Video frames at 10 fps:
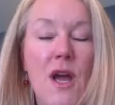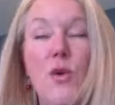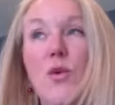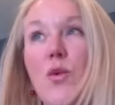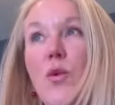
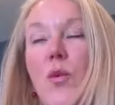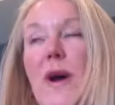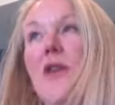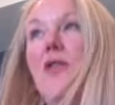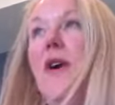Oh,
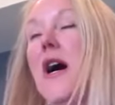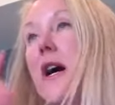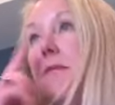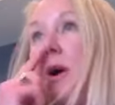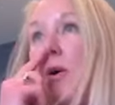wow.
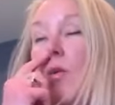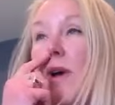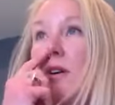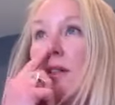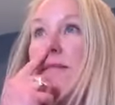
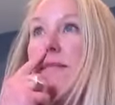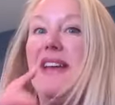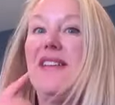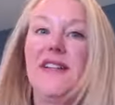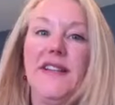Well,
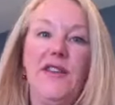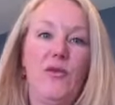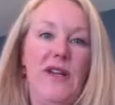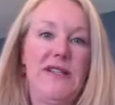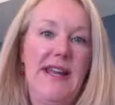basically the
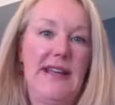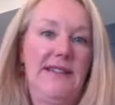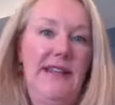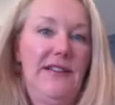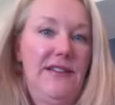red tag
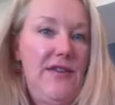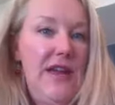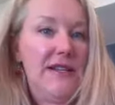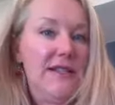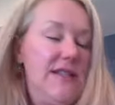sales
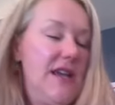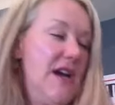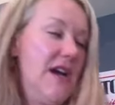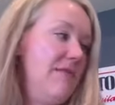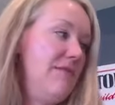event,
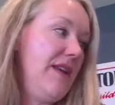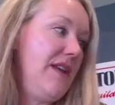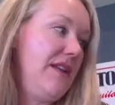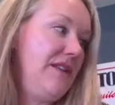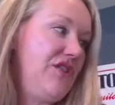
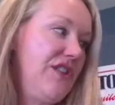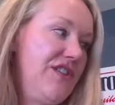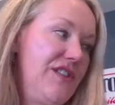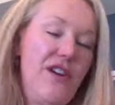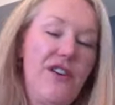
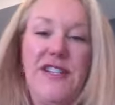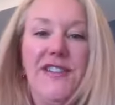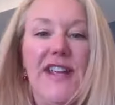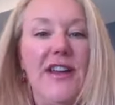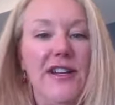just are
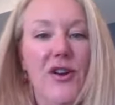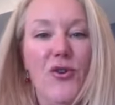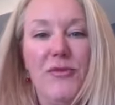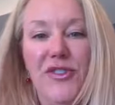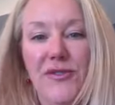discounted
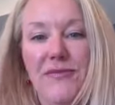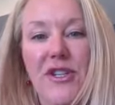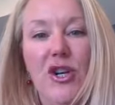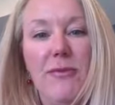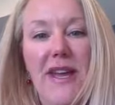homes.
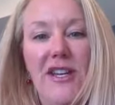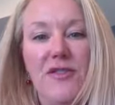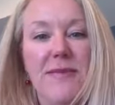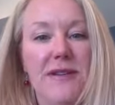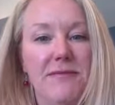
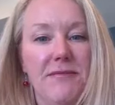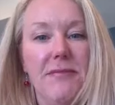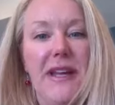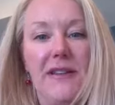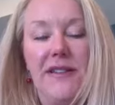Management
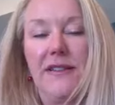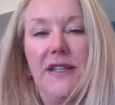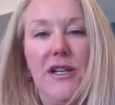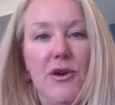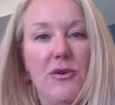picks,
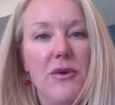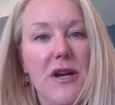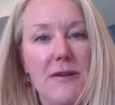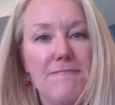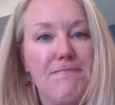
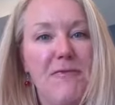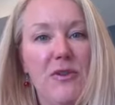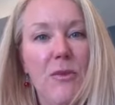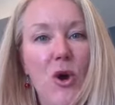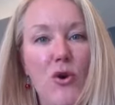
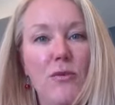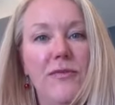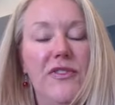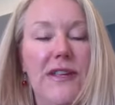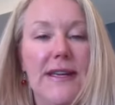some
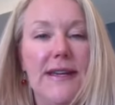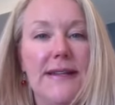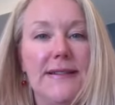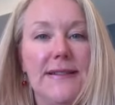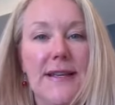homes
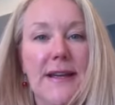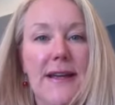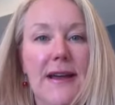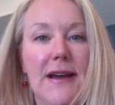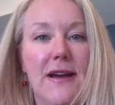and
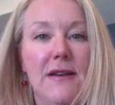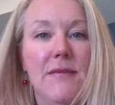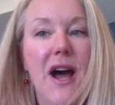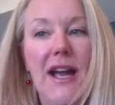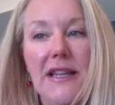
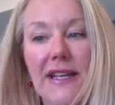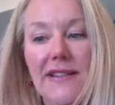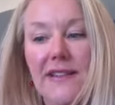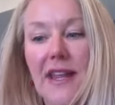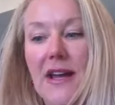
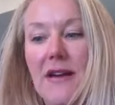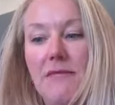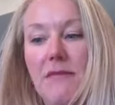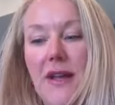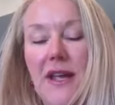highlights
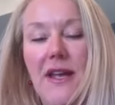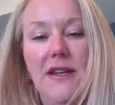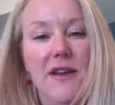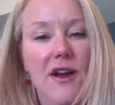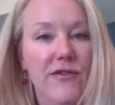them
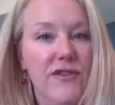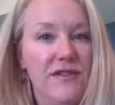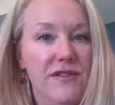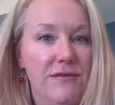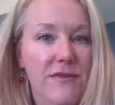and
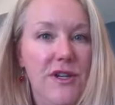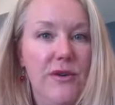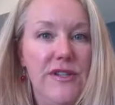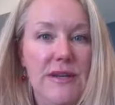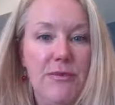offers,
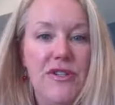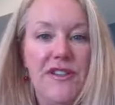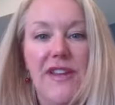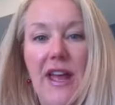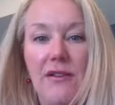a deeper
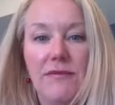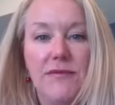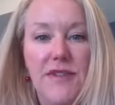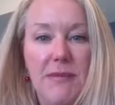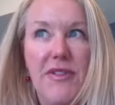discount
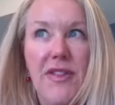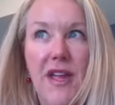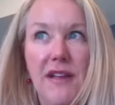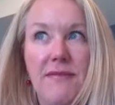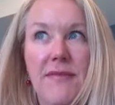type of thing.